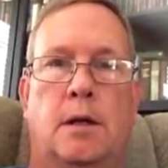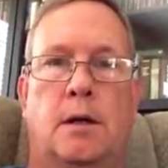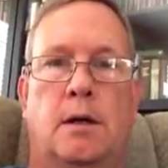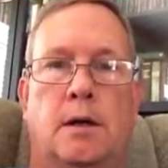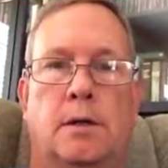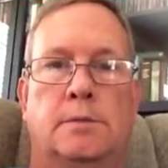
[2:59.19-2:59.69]

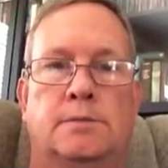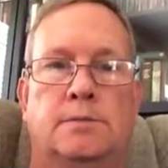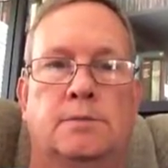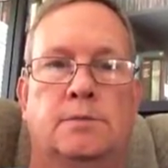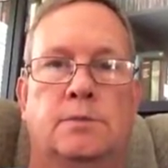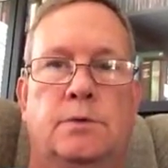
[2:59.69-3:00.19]

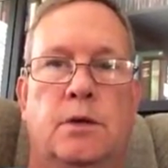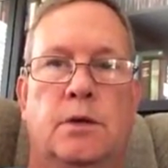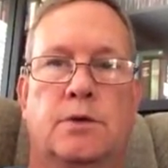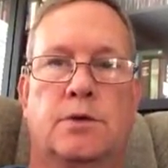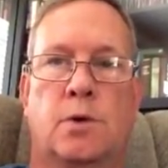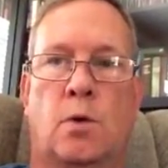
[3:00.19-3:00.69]
There
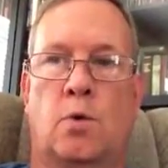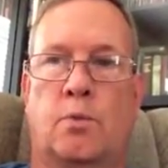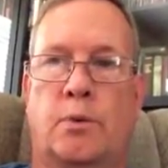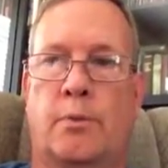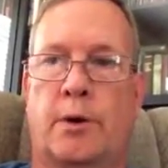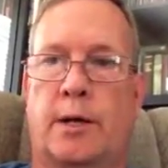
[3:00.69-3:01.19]
are sole
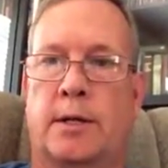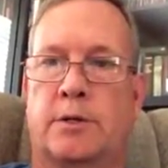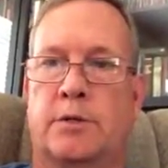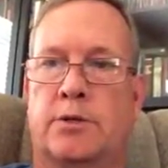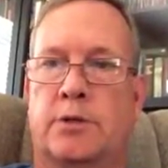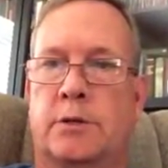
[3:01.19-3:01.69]

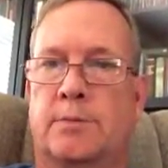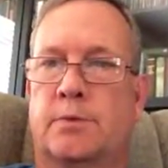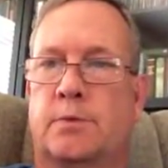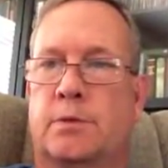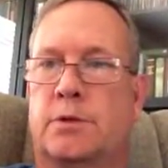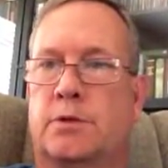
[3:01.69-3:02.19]

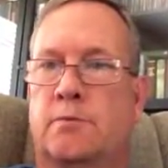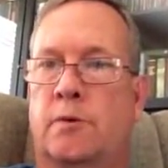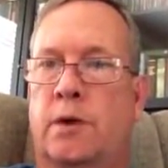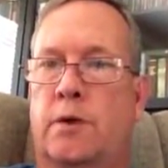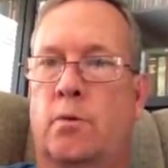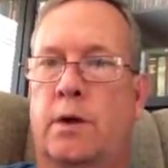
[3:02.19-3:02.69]
proprietorships which
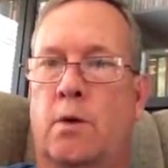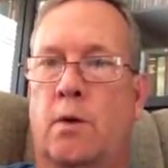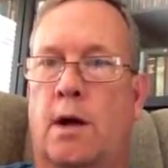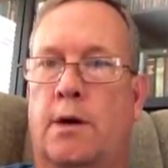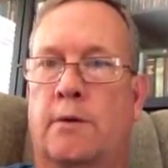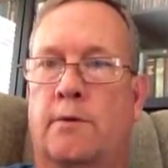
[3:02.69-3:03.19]

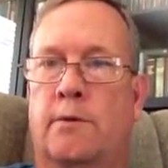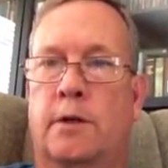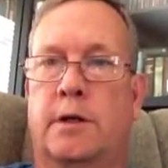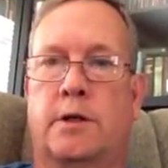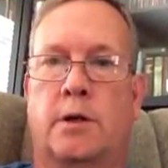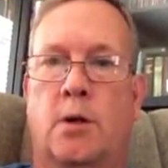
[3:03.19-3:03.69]
require
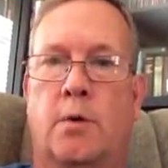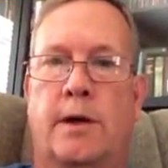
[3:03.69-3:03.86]
really no